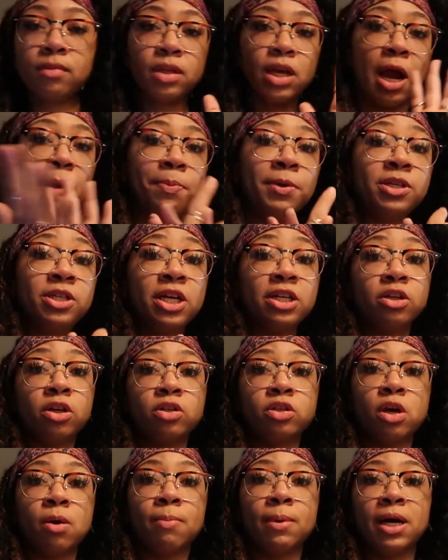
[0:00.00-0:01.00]
I appreciate y'all
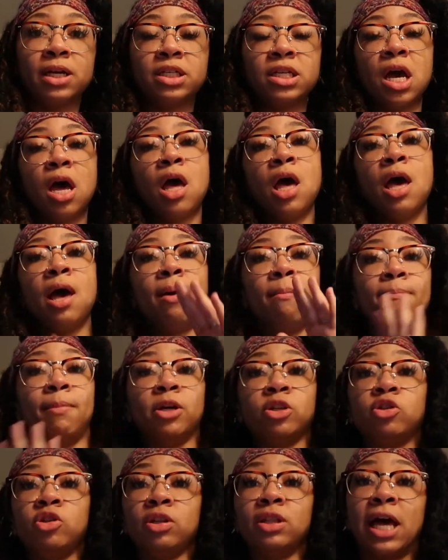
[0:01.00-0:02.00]
so much.
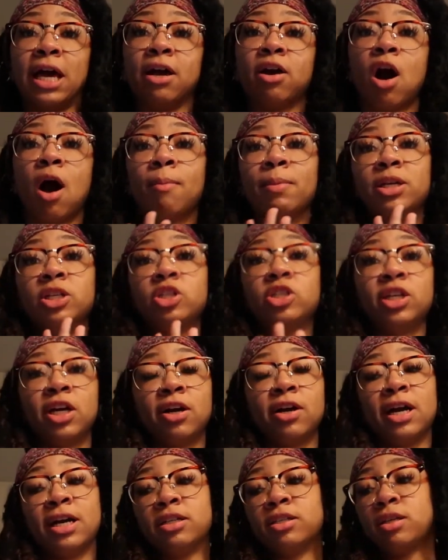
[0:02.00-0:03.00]
Make sure you like, comment,
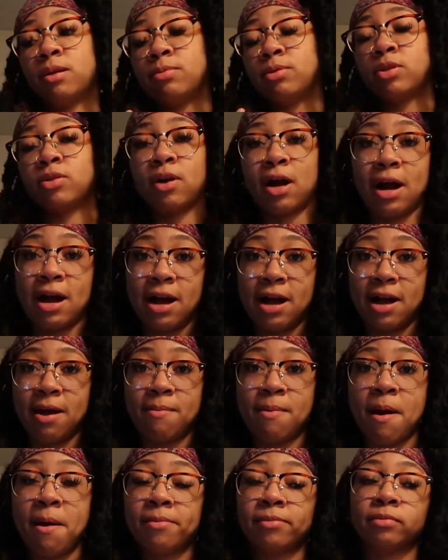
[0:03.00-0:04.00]
share, and subscribe.